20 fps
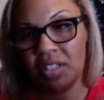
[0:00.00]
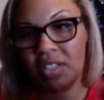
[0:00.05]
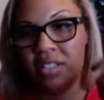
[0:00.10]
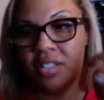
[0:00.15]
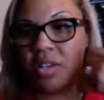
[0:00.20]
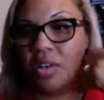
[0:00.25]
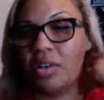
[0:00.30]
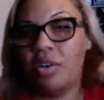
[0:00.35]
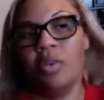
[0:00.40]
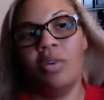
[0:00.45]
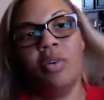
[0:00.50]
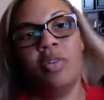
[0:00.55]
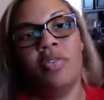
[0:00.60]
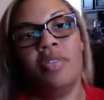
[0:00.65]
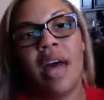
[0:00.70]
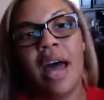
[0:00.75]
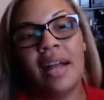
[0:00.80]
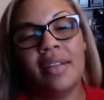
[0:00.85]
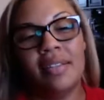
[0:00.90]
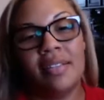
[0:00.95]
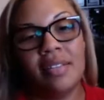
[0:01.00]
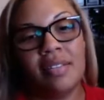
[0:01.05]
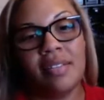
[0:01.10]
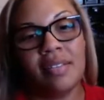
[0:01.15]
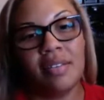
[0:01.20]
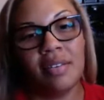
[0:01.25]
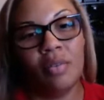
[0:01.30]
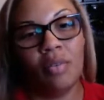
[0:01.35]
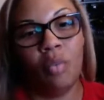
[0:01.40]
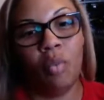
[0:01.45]
So that's
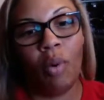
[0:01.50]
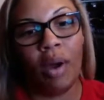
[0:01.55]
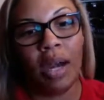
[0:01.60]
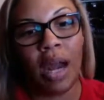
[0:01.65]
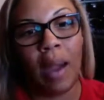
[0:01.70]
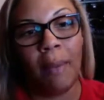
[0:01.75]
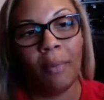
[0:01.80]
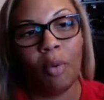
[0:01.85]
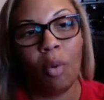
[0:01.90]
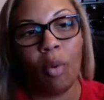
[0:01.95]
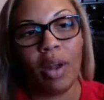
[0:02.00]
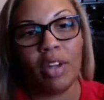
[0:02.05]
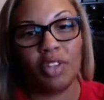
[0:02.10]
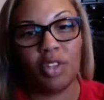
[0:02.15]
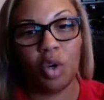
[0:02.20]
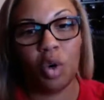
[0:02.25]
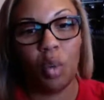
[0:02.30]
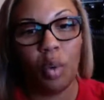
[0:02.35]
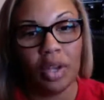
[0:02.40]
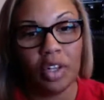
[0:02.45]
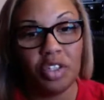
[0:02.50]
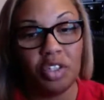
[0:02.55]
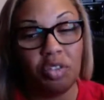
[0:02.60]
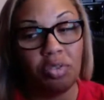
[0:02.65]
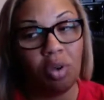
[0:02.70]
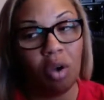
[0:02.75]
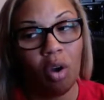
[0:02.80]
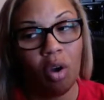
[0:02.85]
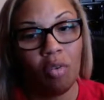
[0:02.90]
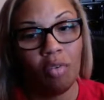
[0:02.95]
what I'm going to quiz you
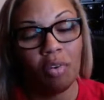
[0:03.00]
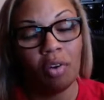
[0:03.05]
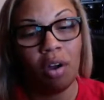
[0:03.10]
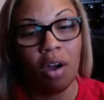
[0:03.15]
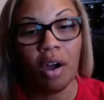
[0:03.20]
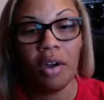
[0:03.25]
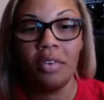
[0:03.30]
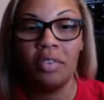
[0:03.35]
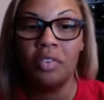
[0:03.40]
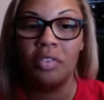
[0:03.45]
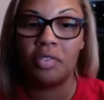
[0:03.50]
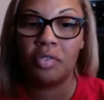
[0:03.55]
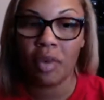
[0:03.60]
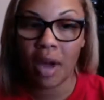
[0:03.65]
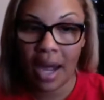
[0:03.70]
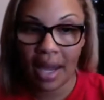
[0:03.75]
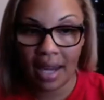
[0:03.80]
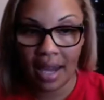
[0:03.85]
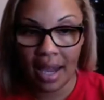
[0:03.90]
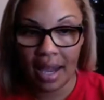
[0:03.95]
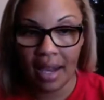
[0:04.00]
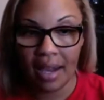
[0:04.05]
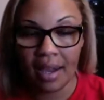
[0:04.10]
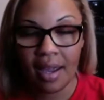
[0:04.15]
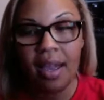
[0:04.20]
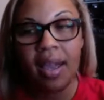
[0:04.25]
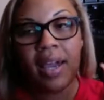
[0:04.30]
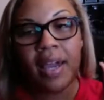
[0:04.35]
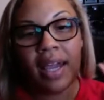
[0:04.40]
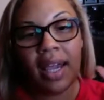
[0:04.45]
over on Friday
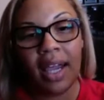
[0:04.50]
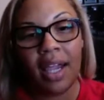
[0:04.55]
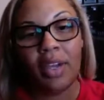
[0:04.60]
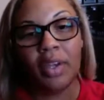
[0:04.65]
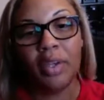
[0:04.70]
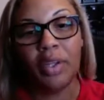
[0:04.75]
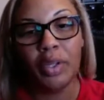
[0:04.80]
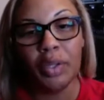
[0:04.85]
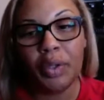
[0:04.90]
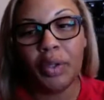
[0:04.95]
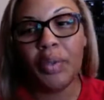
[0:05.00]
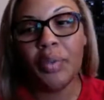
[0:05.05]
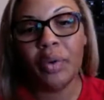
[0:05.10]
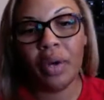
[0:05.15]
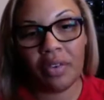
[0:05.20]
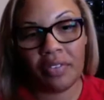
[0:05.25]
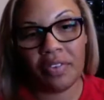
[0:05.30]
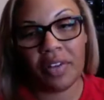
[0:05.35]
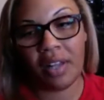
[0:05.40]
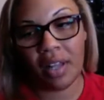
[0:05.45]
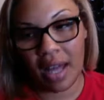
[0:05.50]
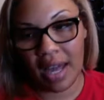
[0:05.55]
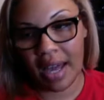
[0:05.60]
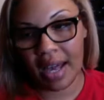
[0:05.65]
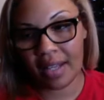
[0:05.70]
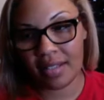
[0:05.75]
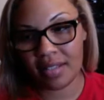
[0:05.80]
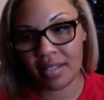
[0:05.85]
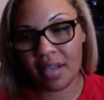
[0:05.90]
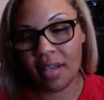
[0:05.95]
in lieu of
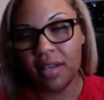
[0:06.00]
class.